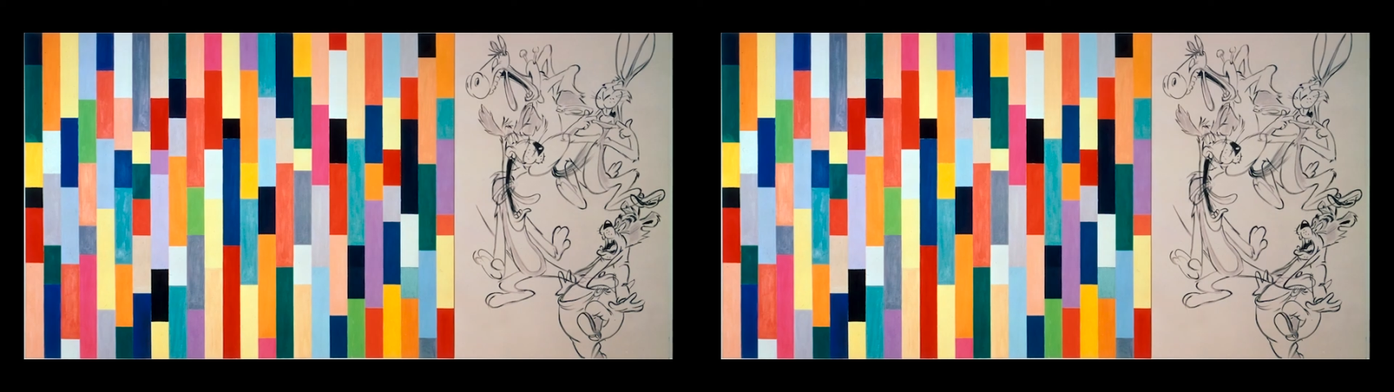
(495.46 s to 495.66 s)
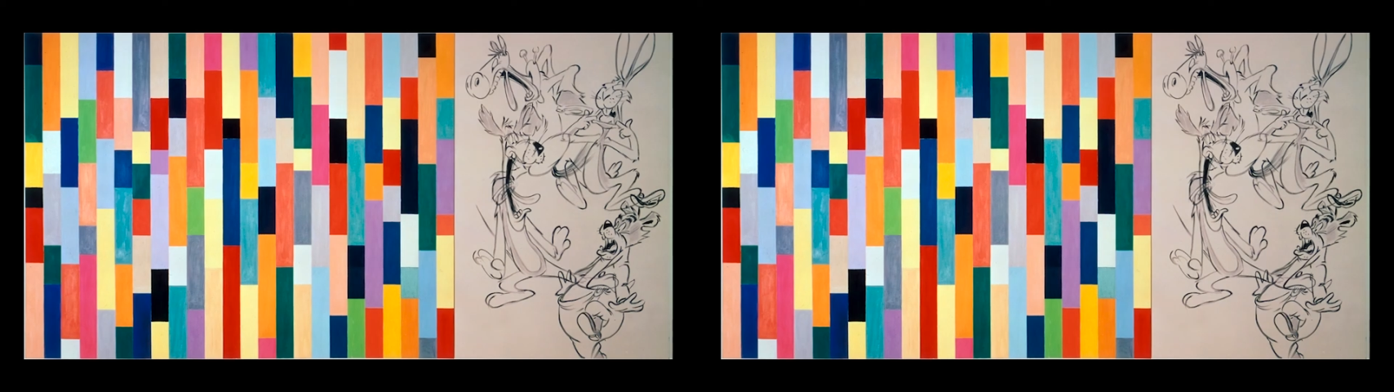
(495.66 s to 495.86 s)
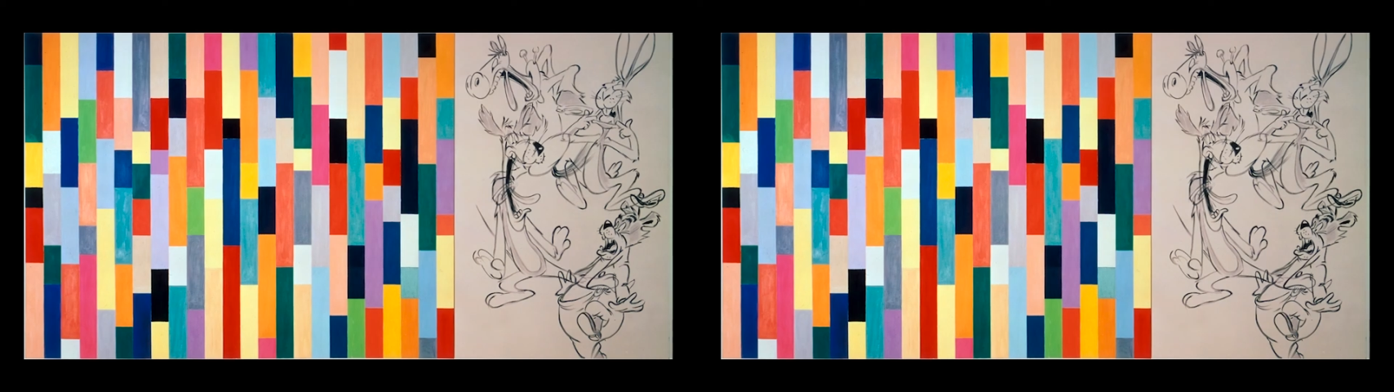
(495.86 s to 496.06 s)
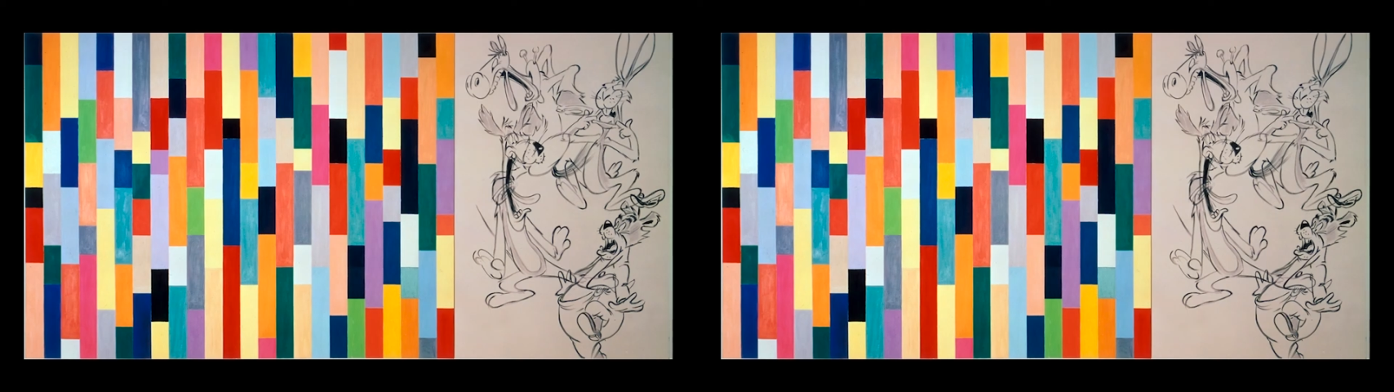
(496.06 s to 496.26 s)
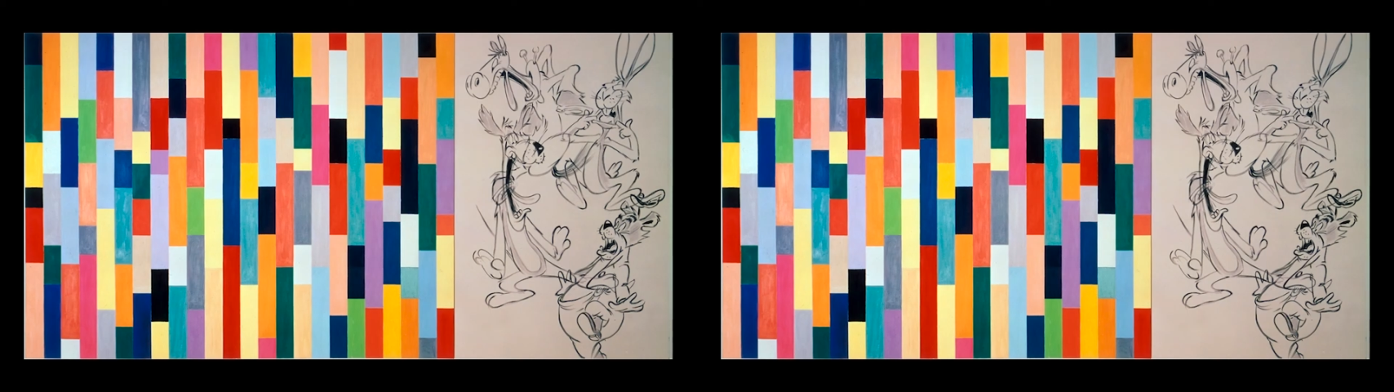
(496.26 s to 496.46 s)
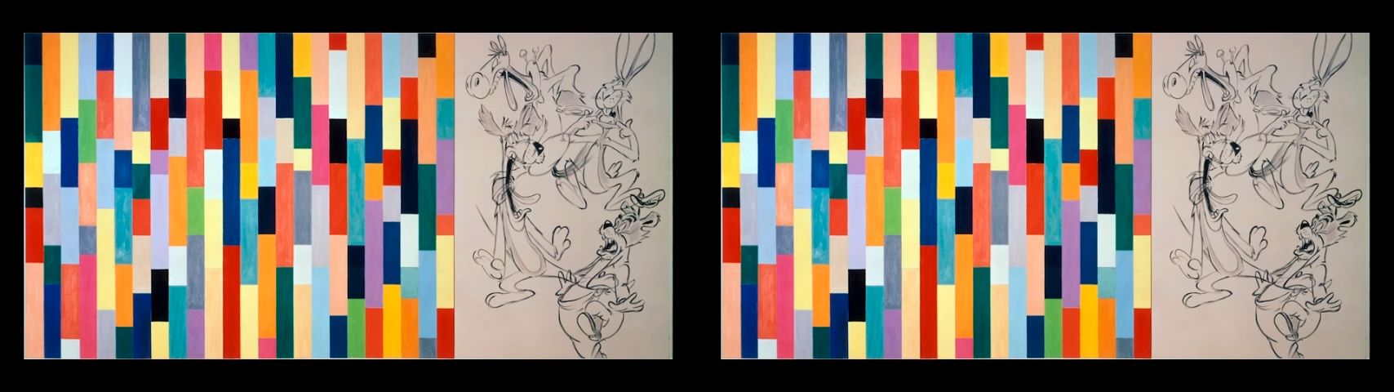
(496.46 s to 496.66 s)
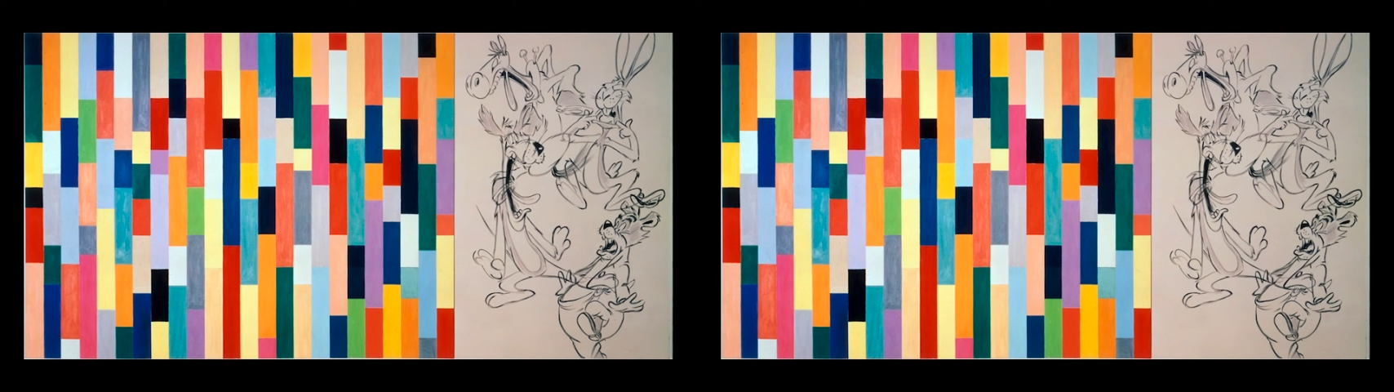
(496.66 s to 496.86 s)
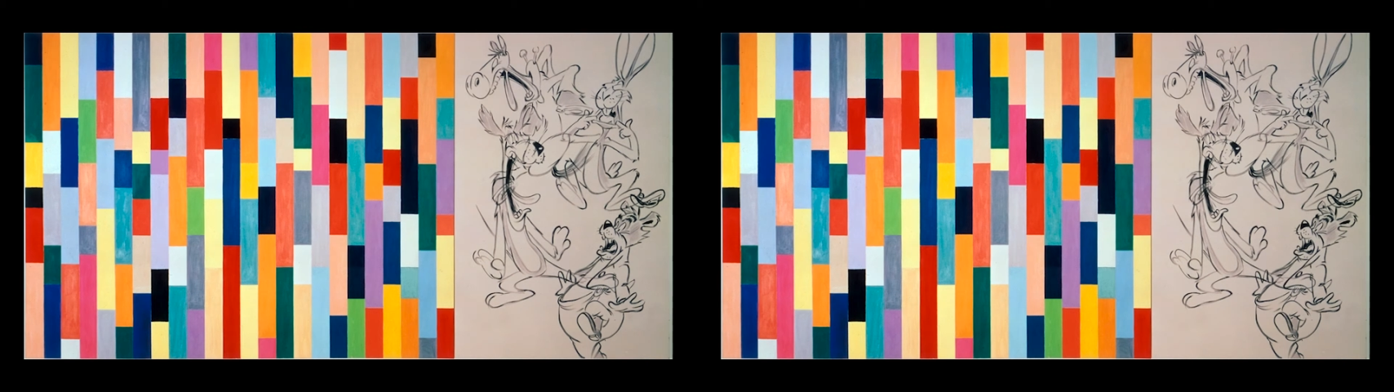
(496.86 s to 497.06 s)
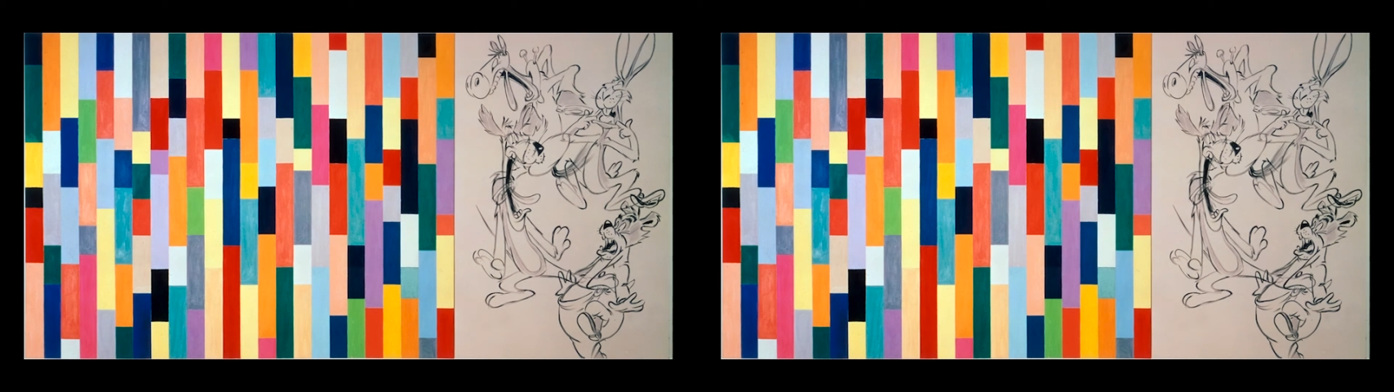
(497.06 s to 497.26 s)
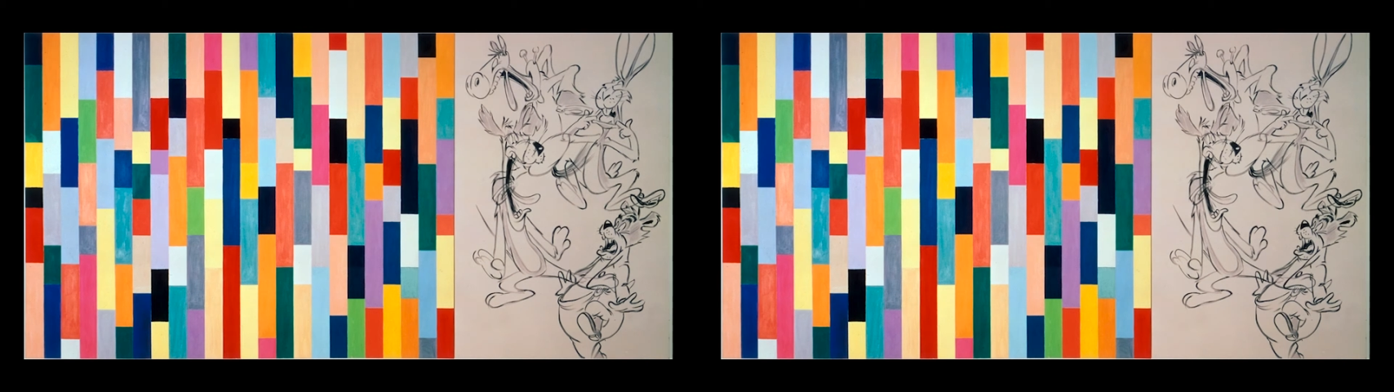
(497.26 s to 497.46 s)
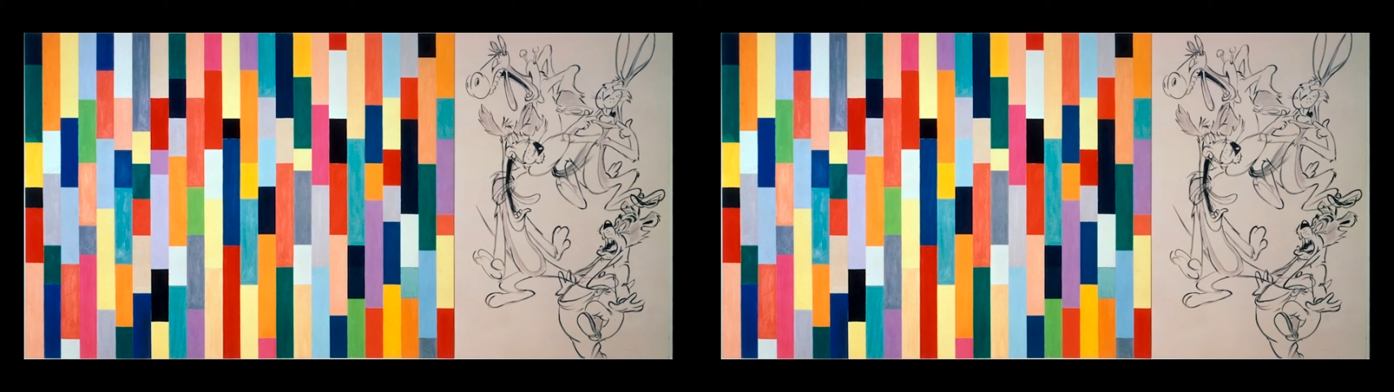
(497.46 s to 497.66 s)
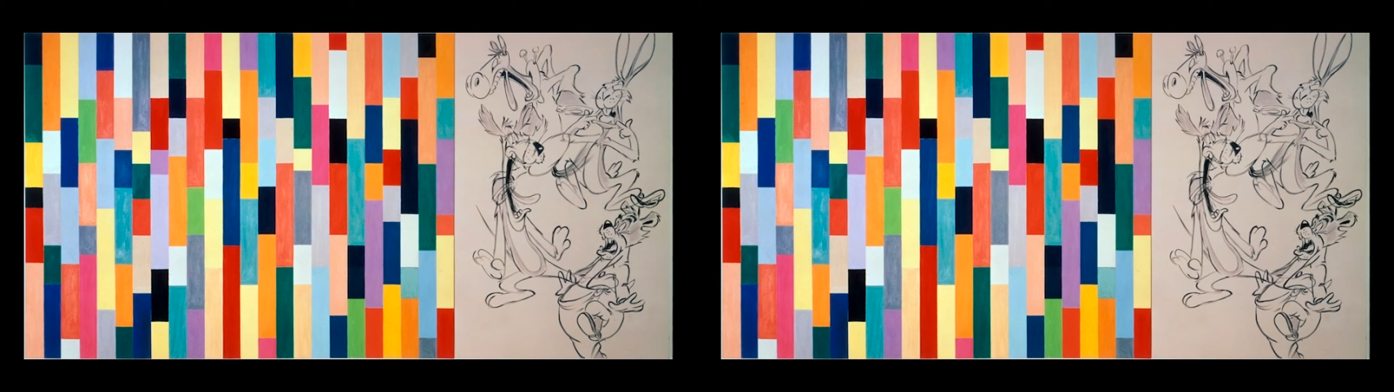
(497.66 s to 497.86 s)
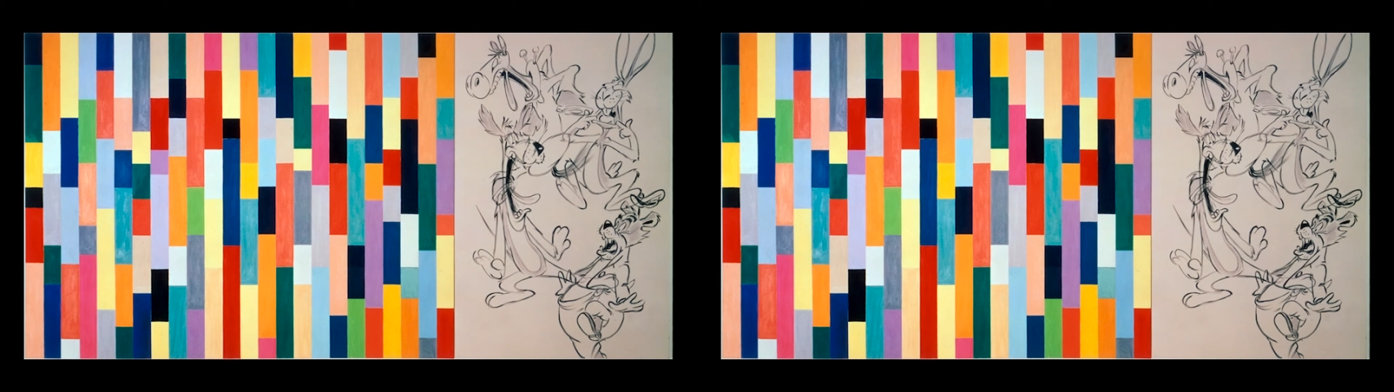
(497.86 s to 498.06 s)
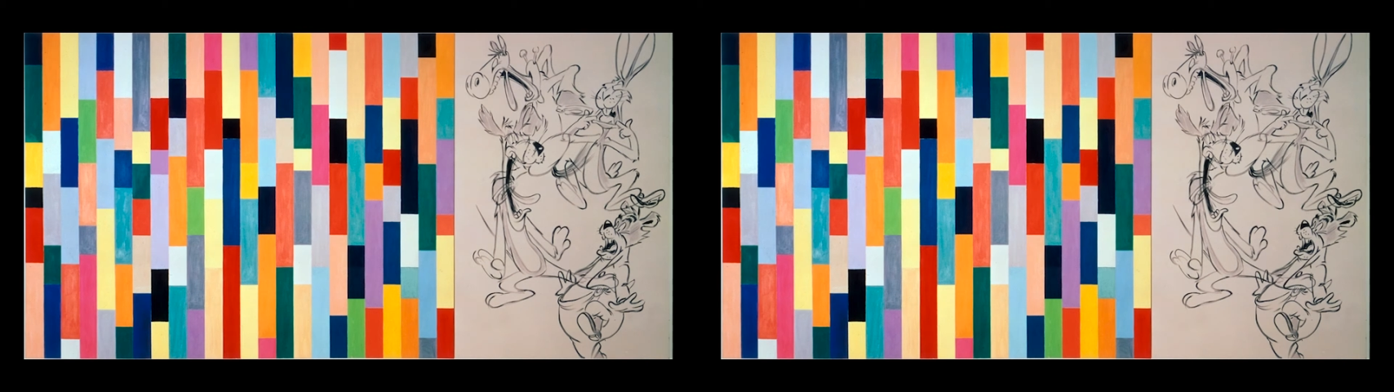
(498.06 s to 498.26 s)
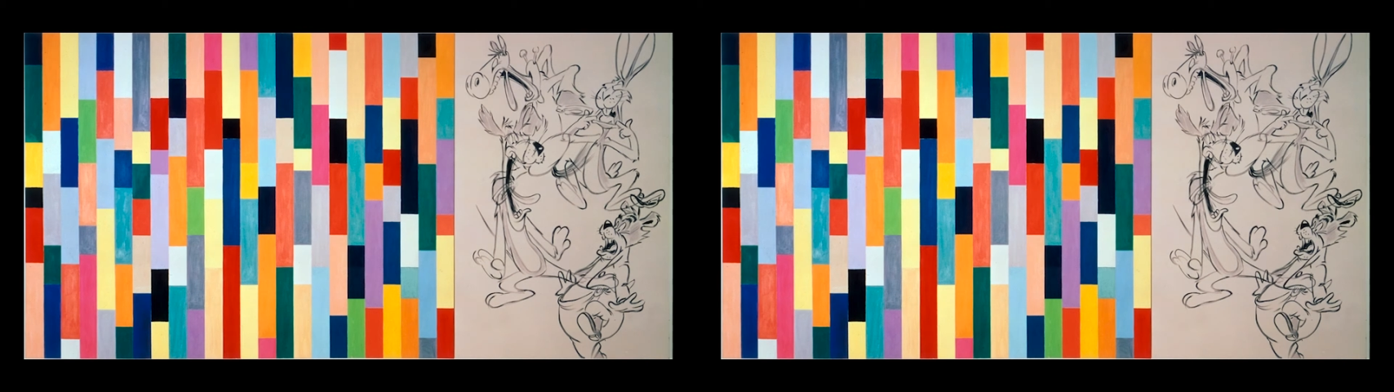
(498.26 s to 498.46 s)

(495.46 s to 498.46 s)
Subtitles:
(no speaker visible)